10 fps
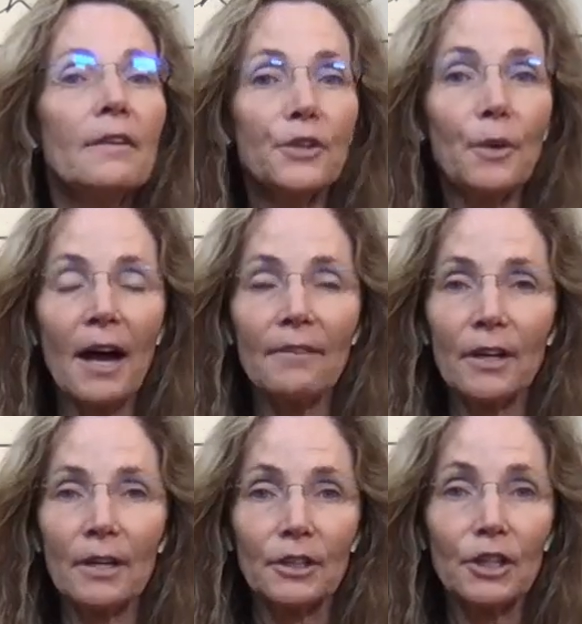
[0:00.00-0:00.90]
If you have
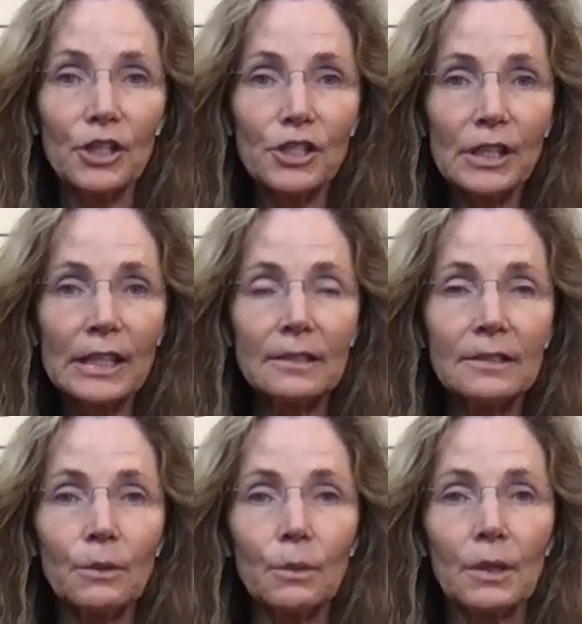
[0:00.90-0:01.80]
a
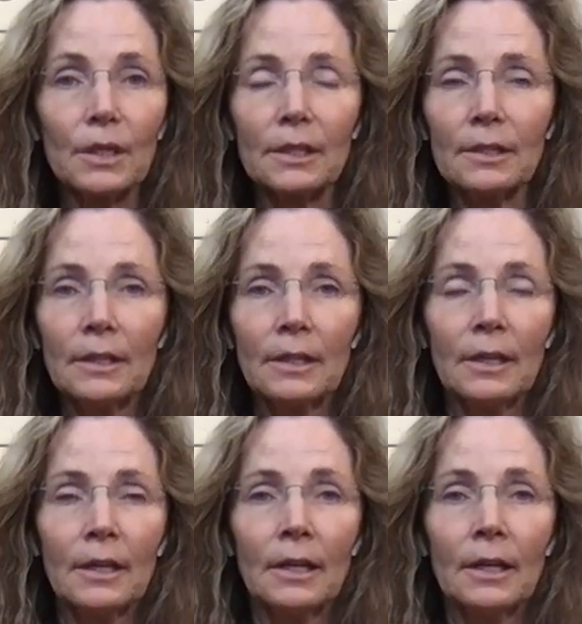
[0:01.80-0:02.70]
cushion or
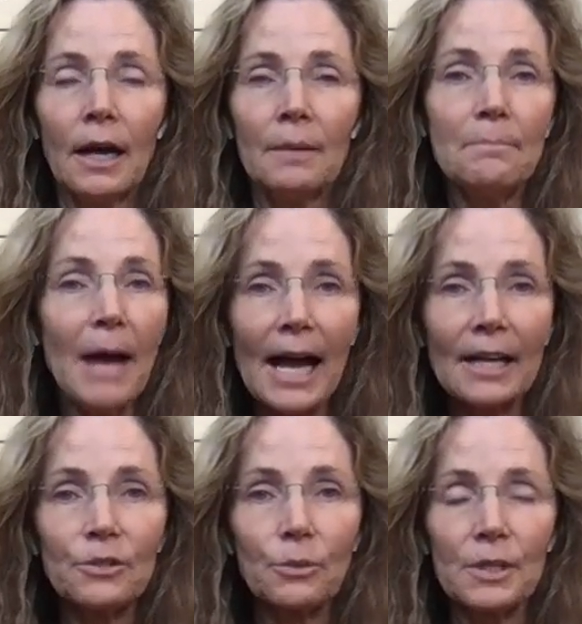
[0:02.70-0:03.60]
a
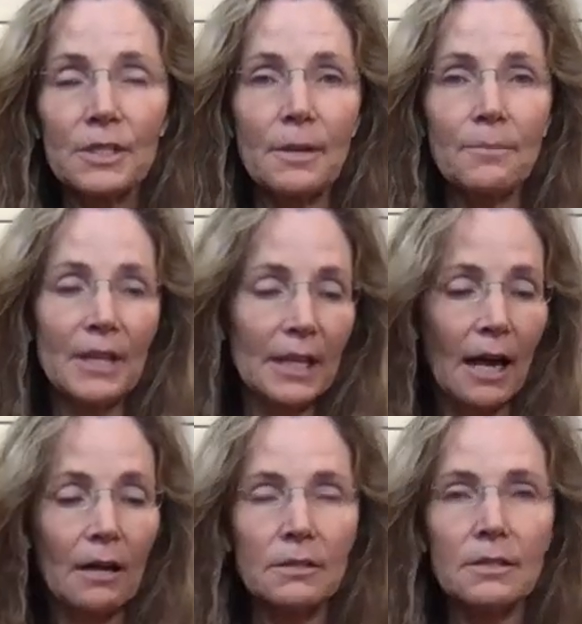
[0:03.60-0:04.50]
mat or something
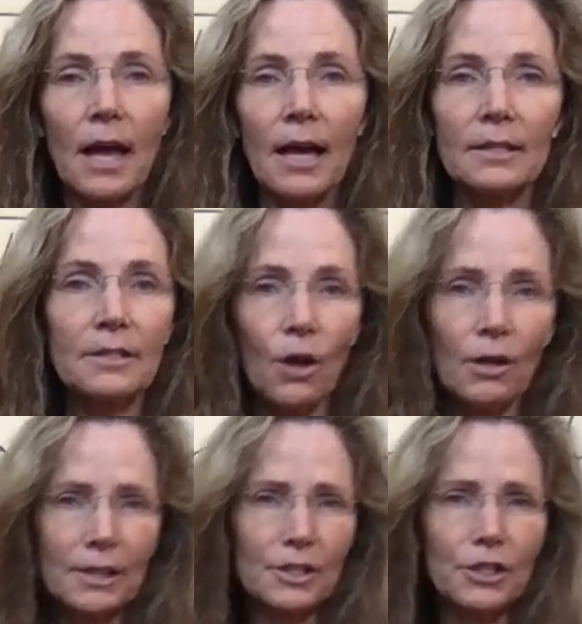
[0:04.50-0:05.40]
else that is
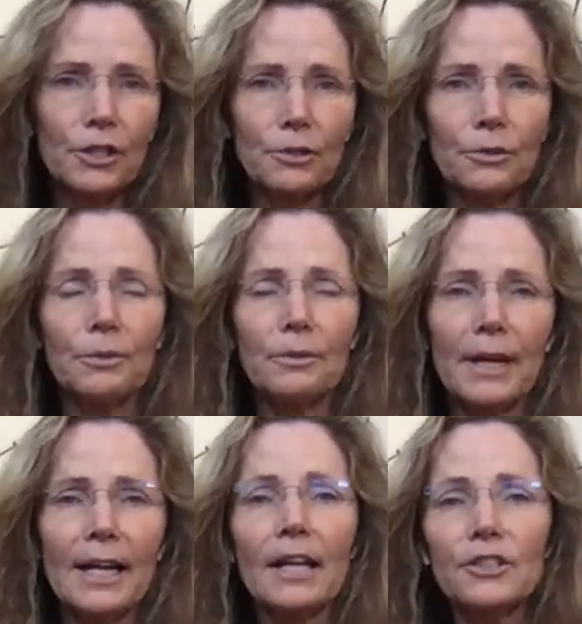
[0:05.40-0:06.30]
calling to you,
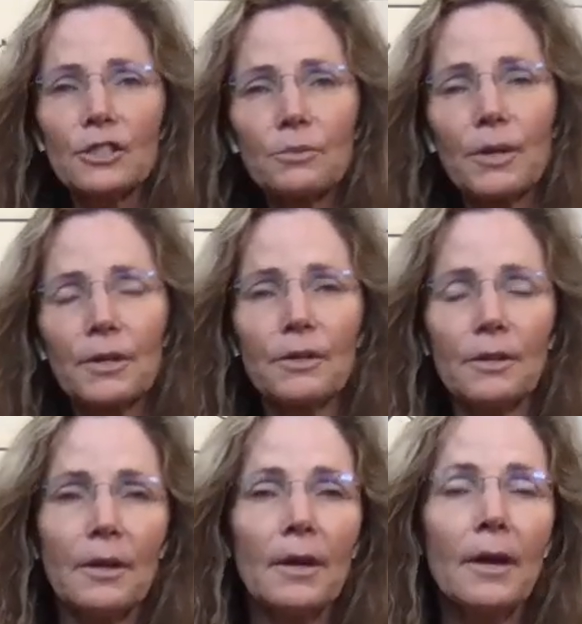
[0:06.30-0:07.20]
right? I just want you
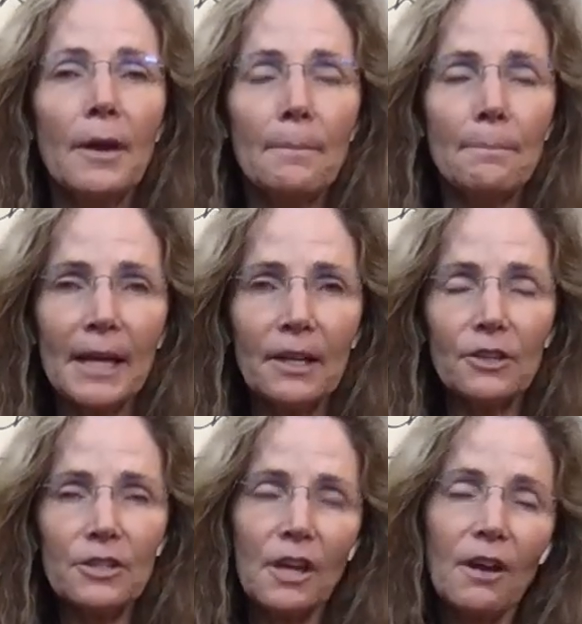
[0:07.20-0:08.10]
to make
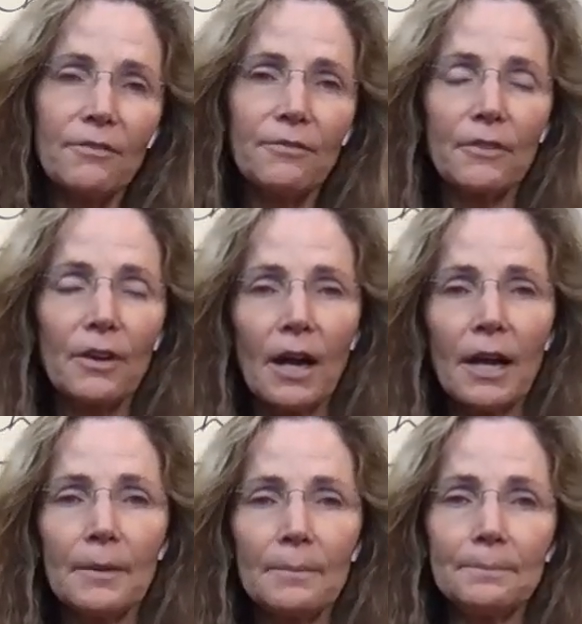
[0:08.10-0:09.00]
yourself
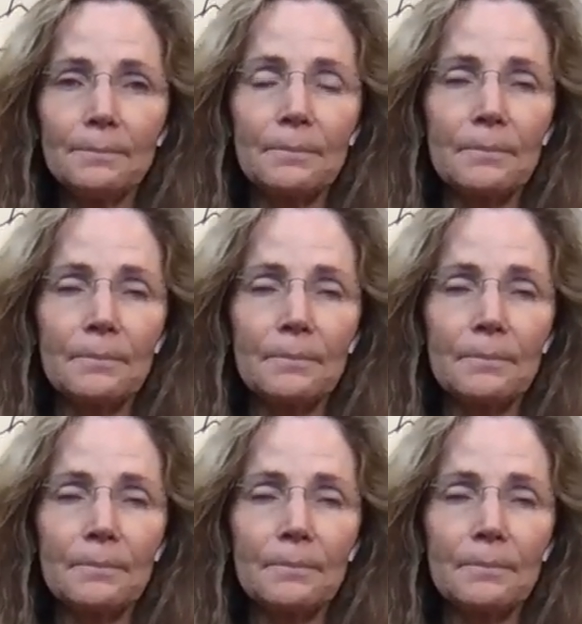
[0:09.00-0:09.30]
a